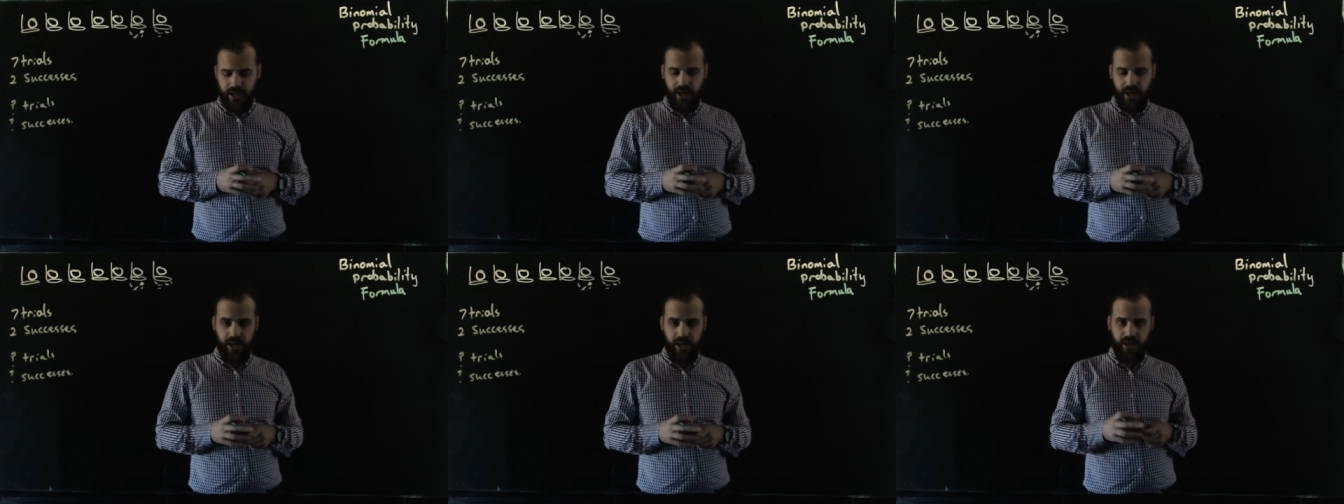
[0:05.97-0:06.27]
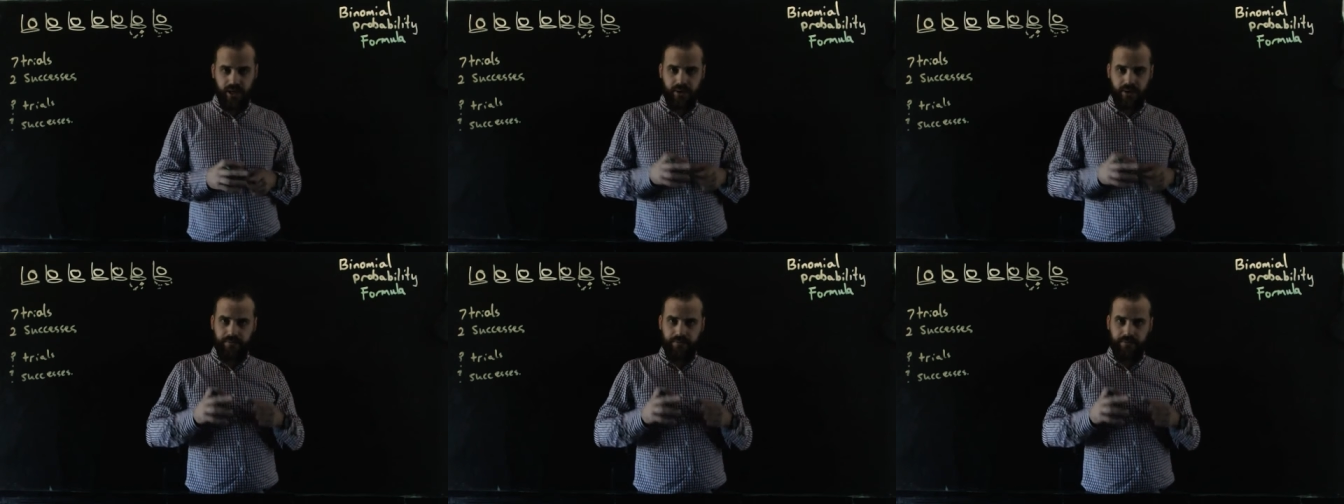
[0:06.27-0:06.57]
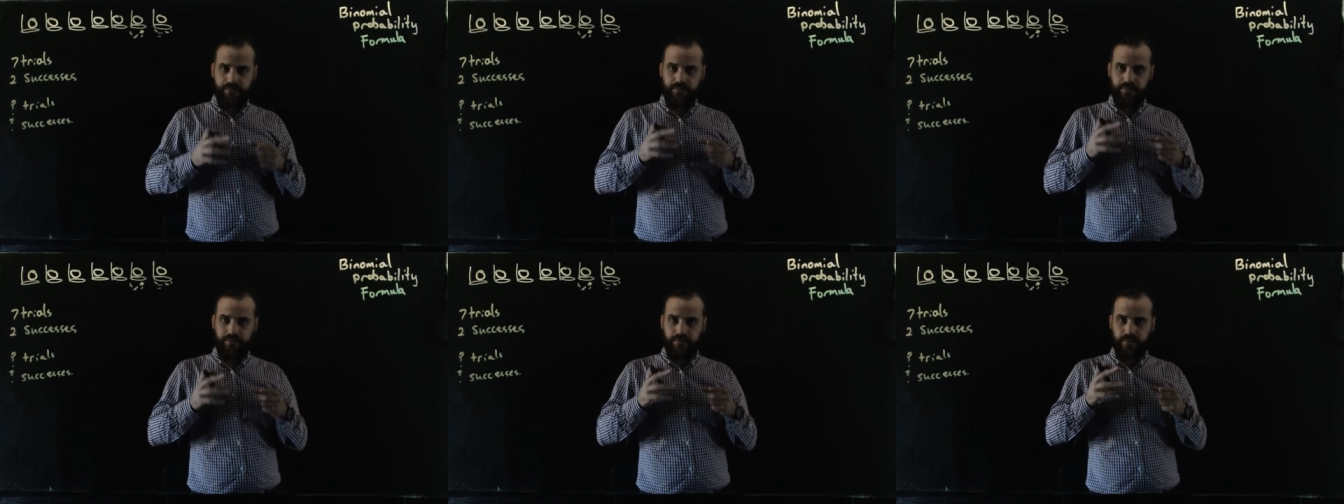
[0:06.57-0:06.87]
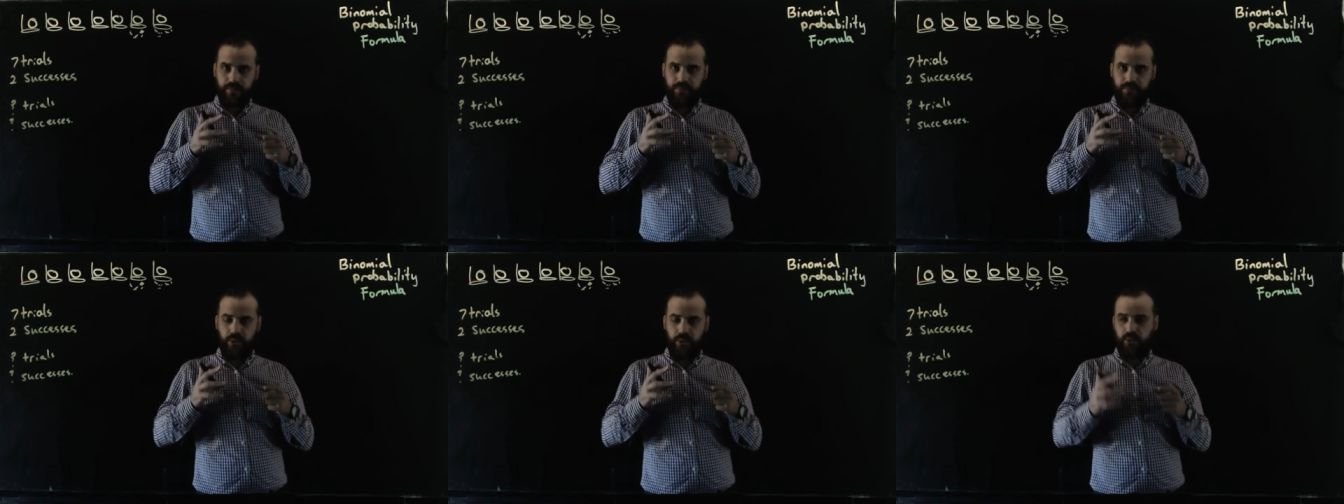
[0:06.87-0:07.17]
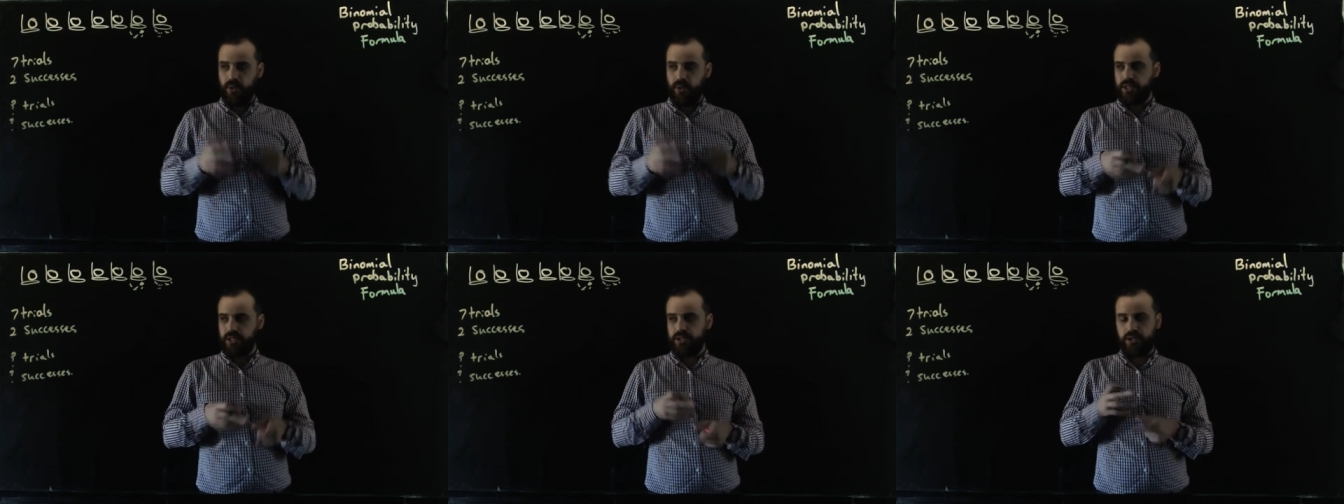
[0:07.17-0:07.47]
um,
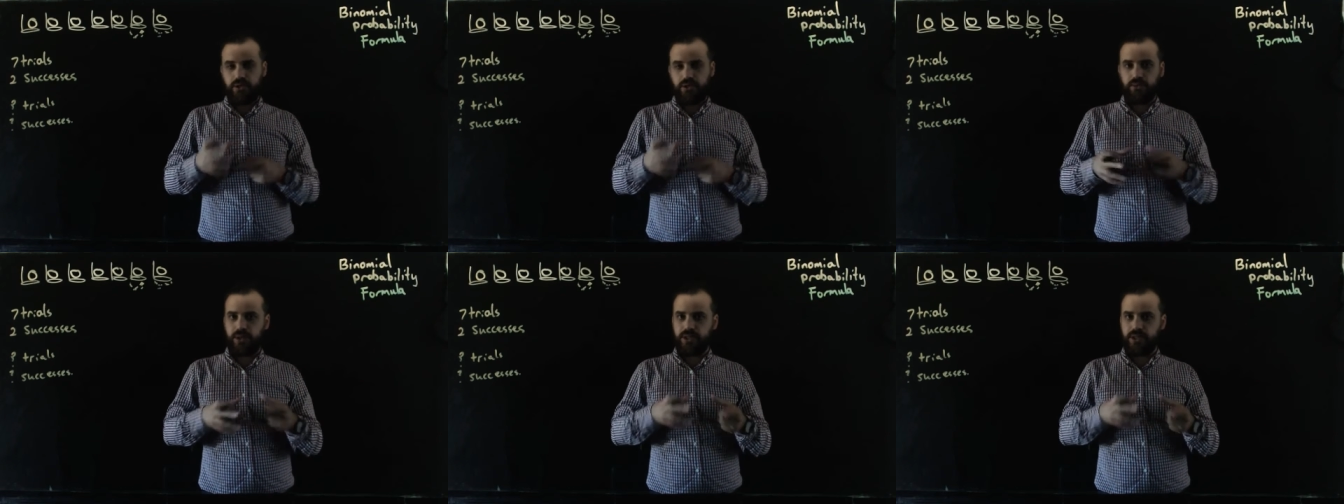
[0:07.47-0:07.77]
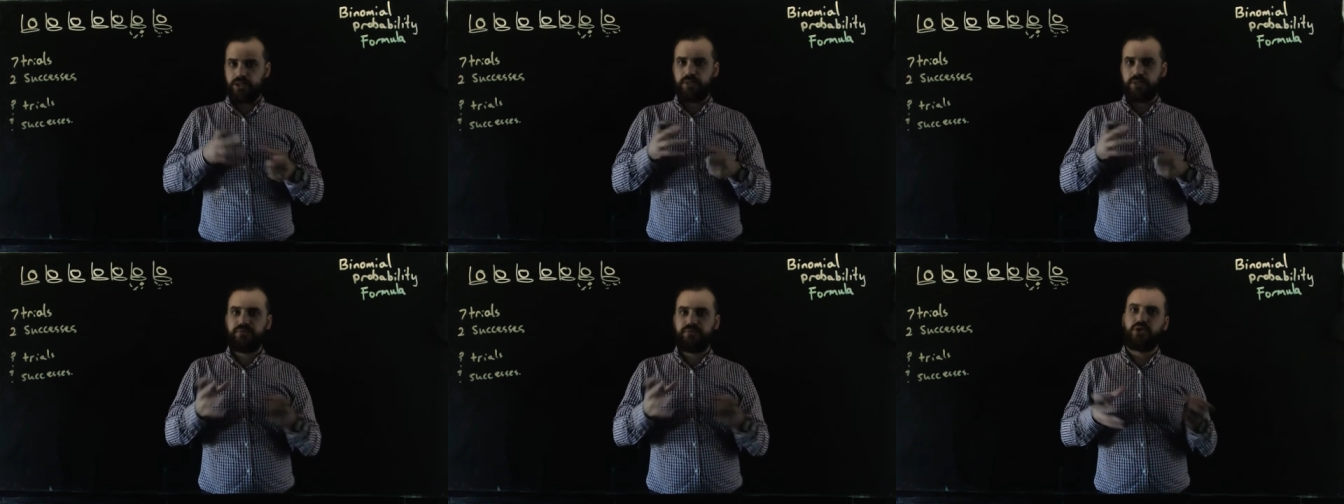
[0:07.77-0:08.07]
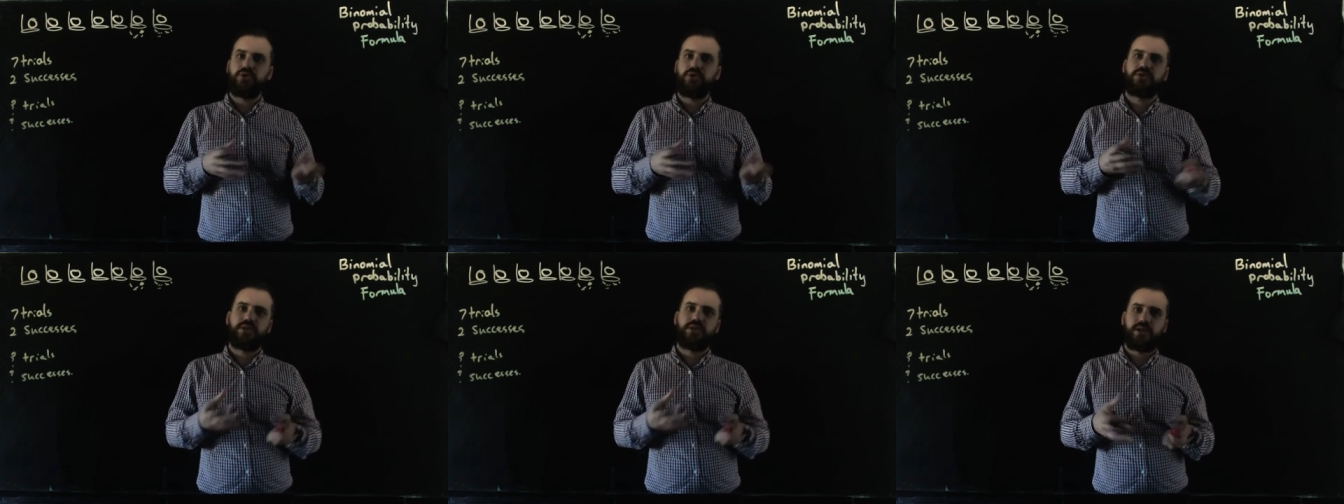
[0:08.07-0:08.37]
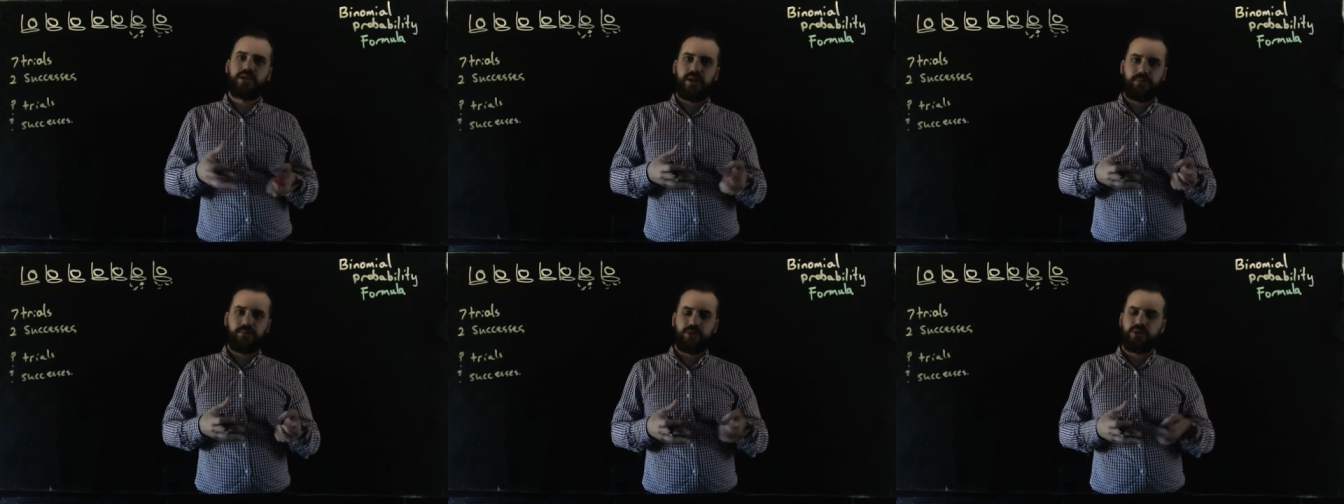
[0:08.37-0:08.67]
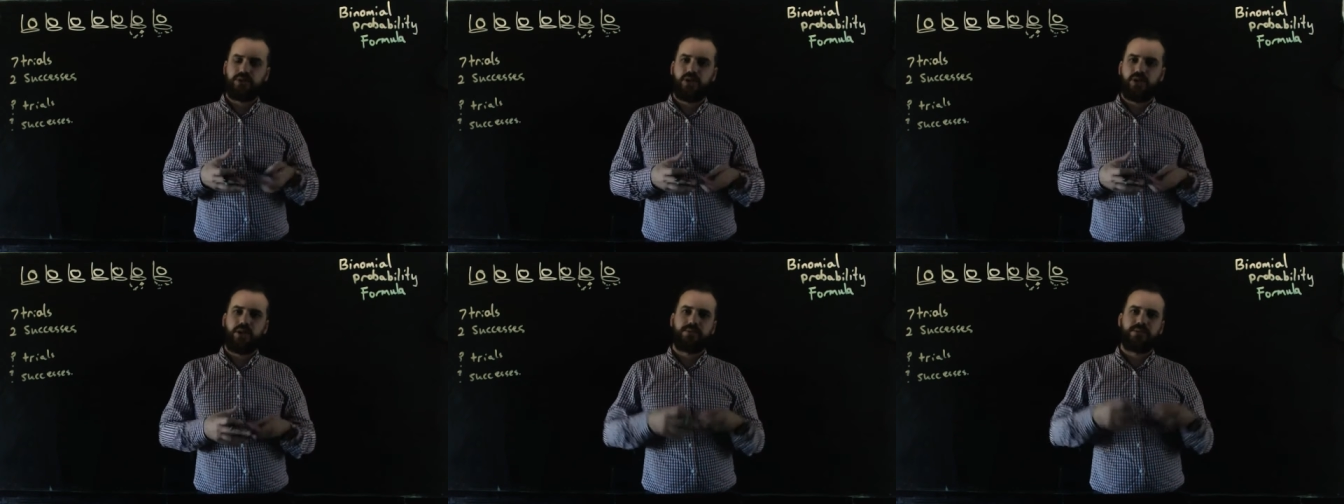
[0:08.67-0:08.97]
but once, you, once you've used it a couple
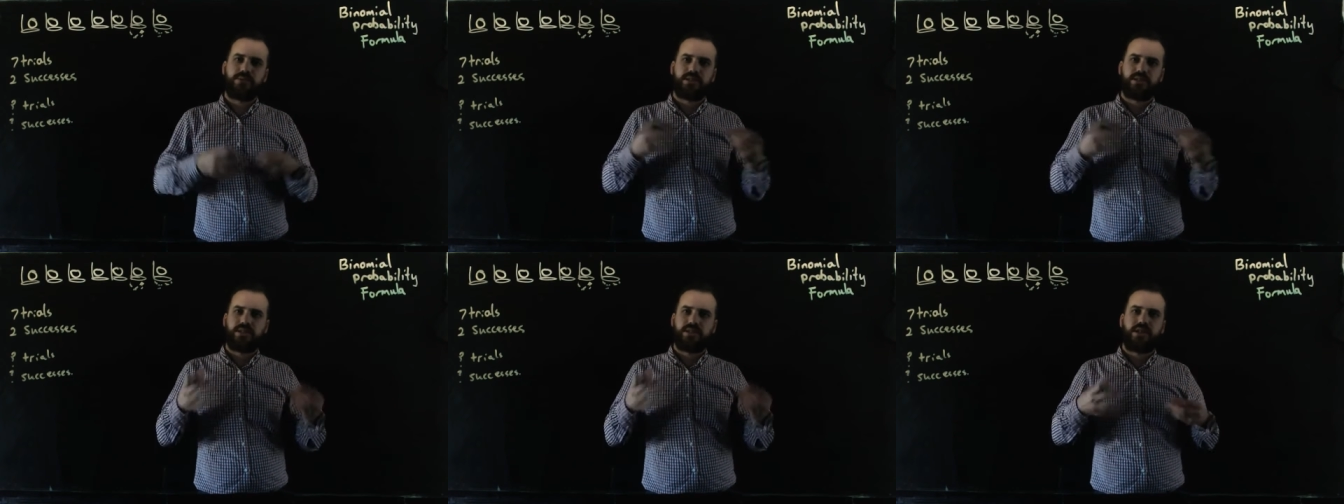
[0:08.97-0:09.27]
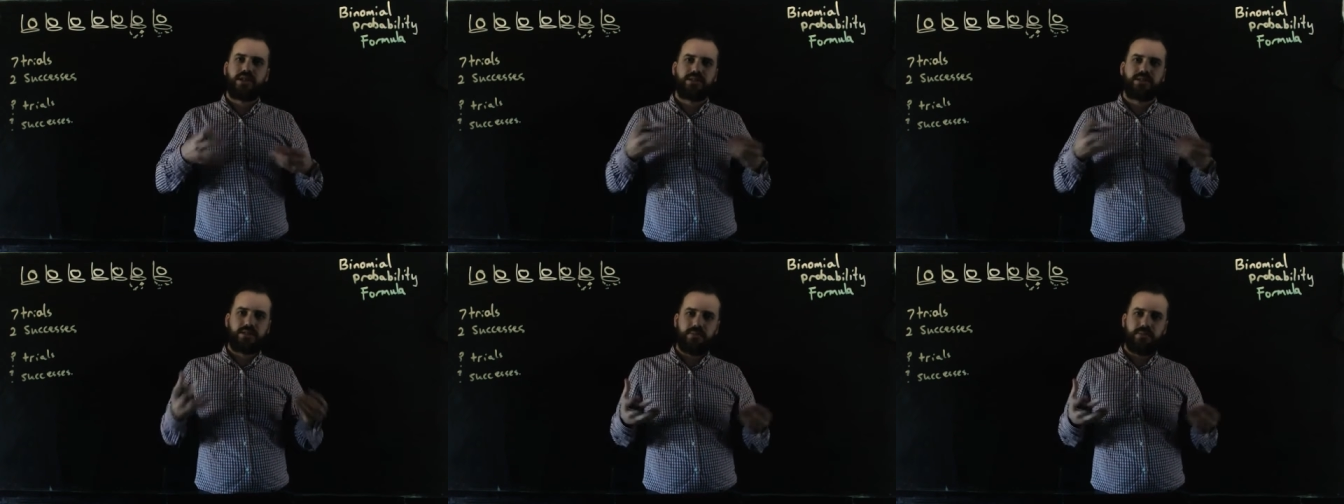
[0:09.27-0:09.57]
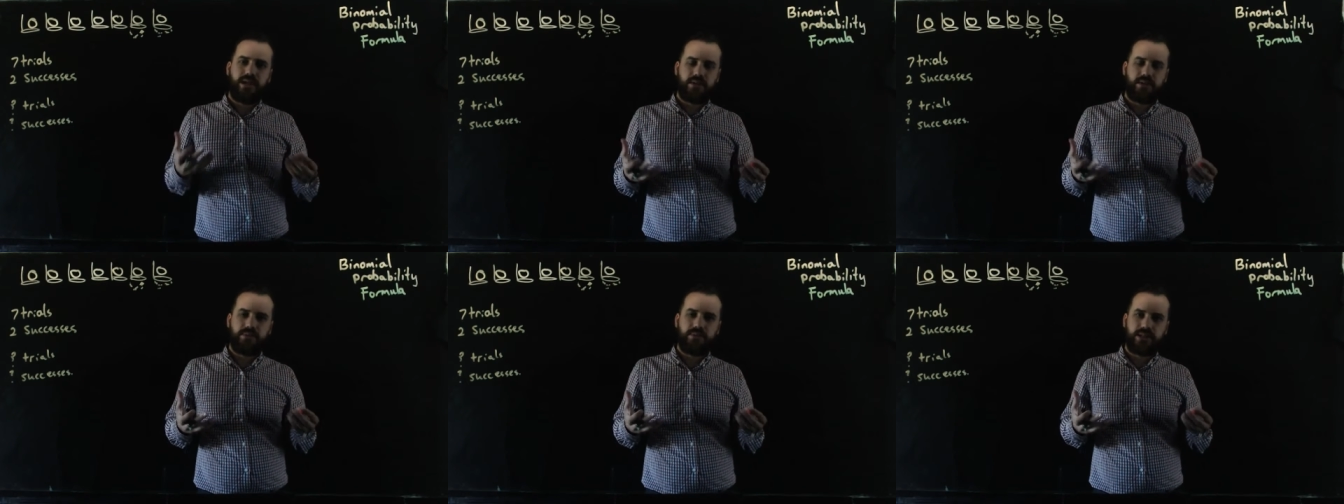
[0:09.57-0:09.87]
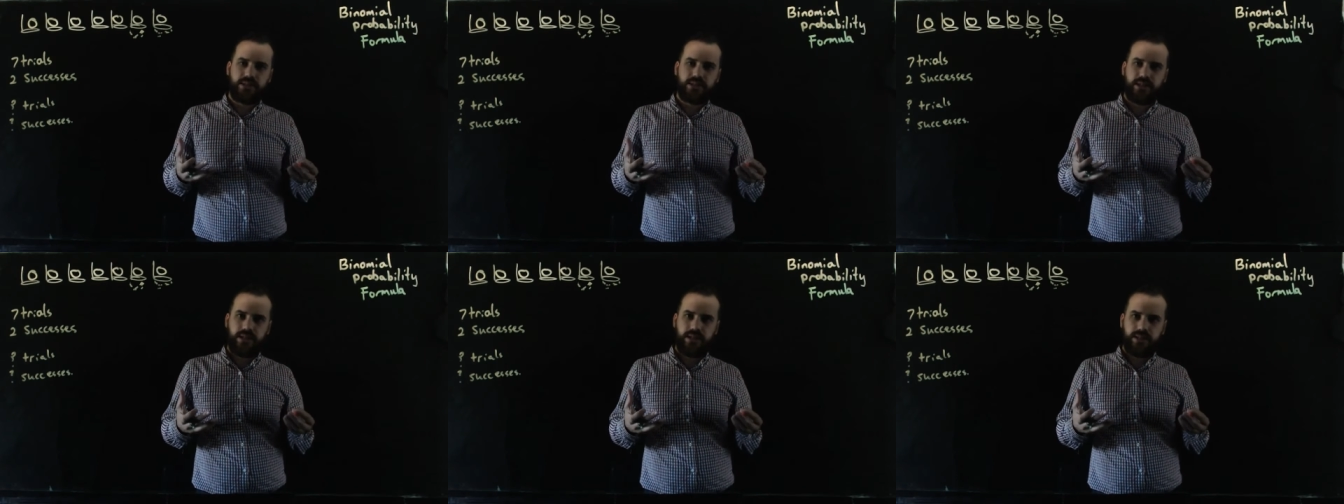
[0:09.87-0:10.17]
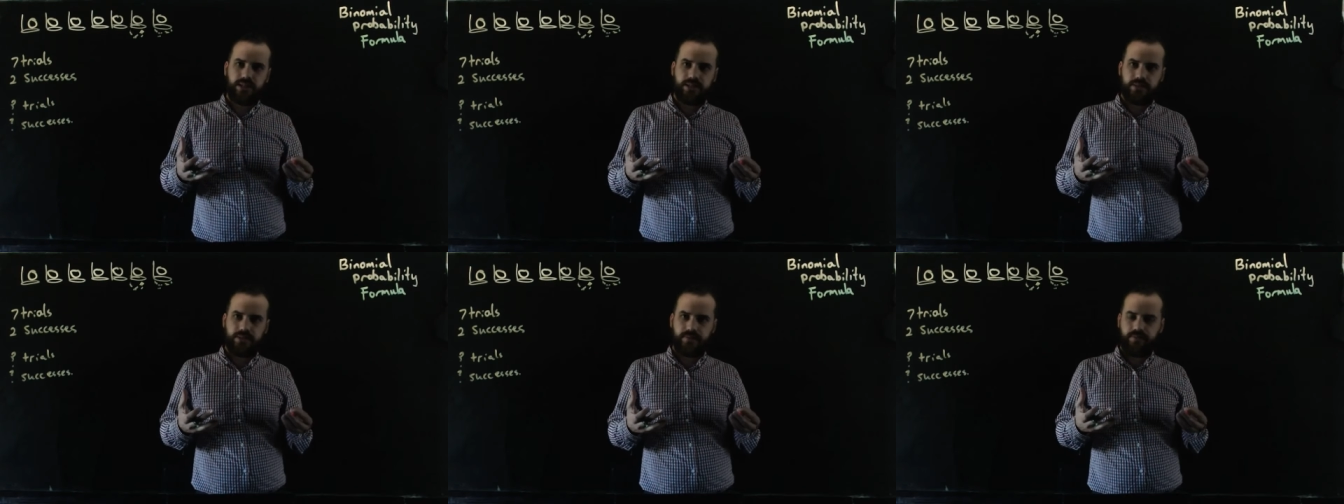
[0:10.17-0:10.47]
of times, it starts to make a bit of
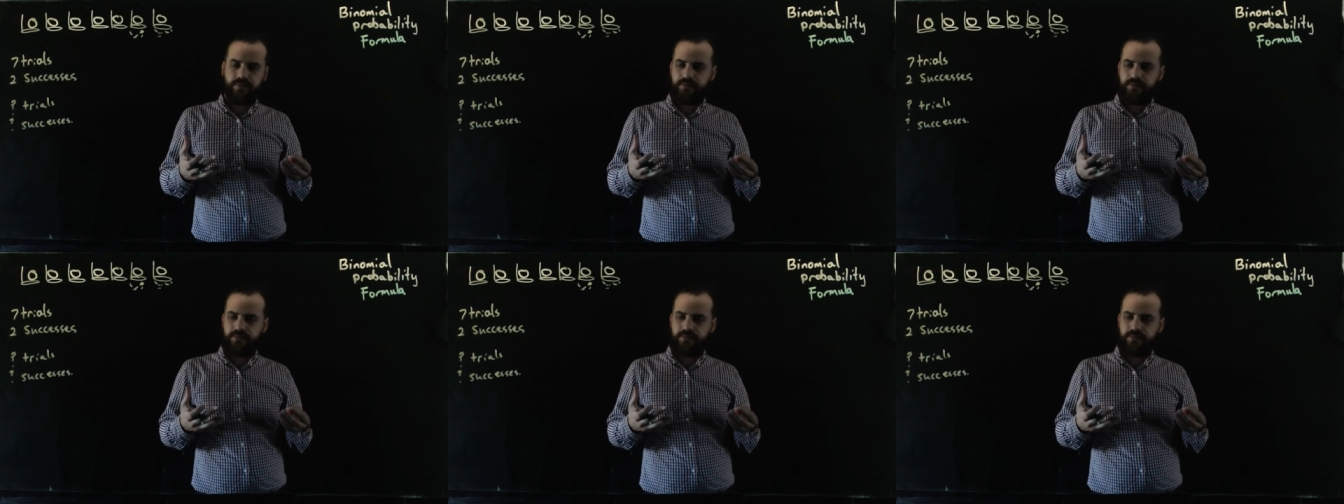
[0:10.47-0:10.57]
sense.